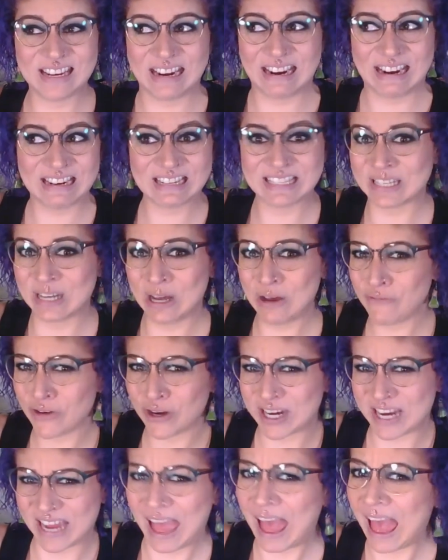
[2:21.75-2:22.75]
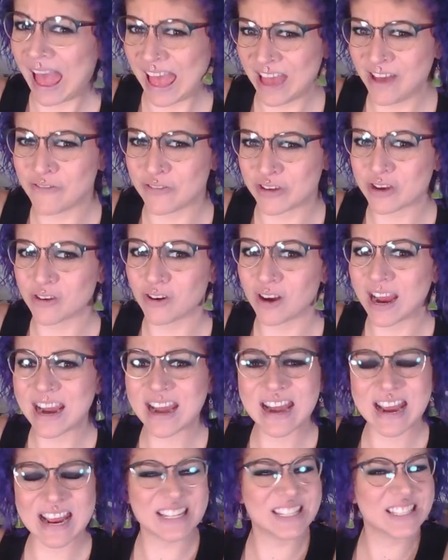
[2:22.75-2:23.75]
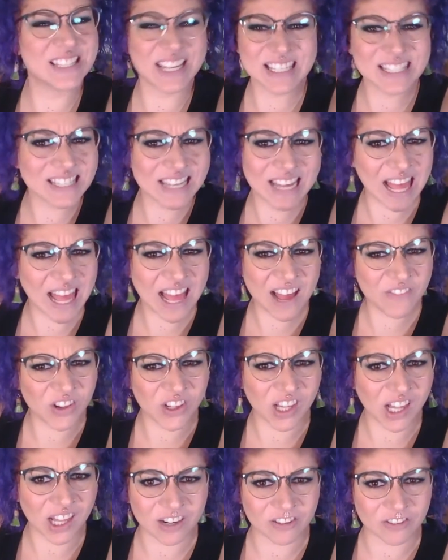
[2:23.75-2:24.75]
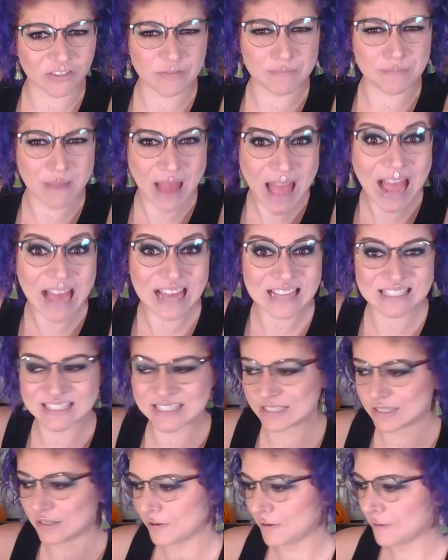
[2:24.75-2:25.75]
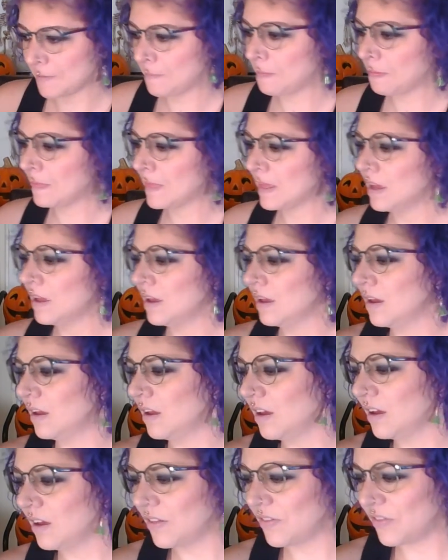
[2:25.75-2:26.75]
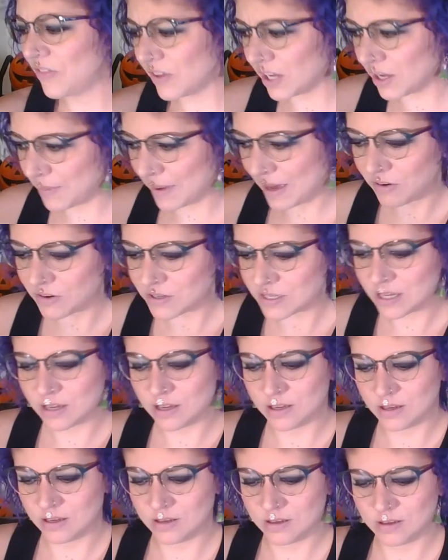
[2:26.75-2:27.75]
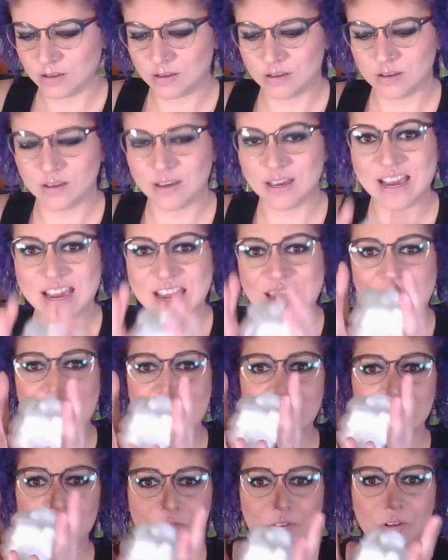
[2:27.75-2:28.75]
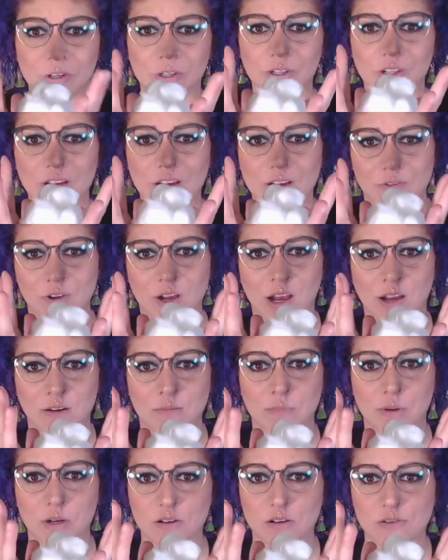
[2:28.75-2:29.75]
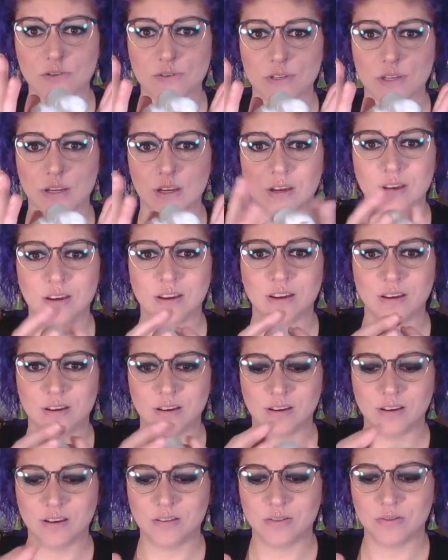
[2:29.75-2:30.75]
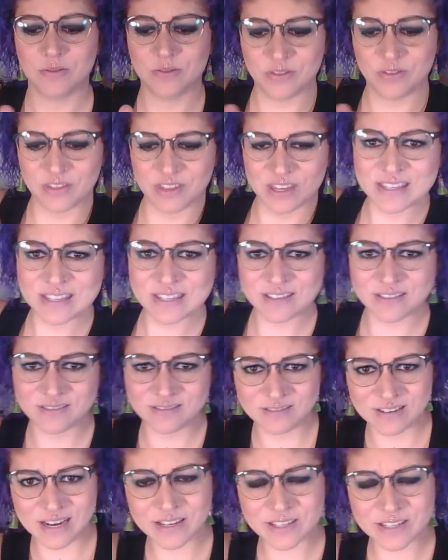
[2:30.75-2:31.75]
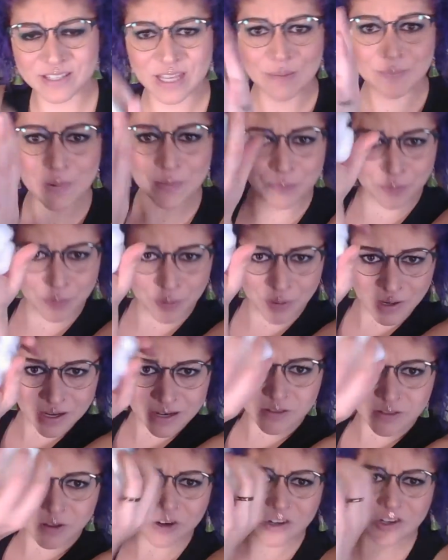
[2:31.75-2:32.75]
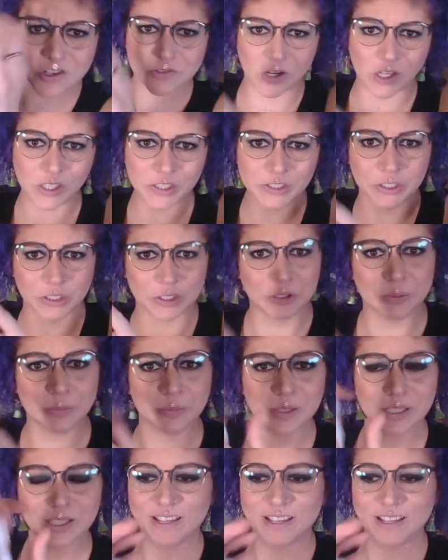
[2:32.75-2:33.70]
it's not very heavy, right? It doesn't have a lot of mass. Think about a handful of cotton balls. This takes up a pretty large volume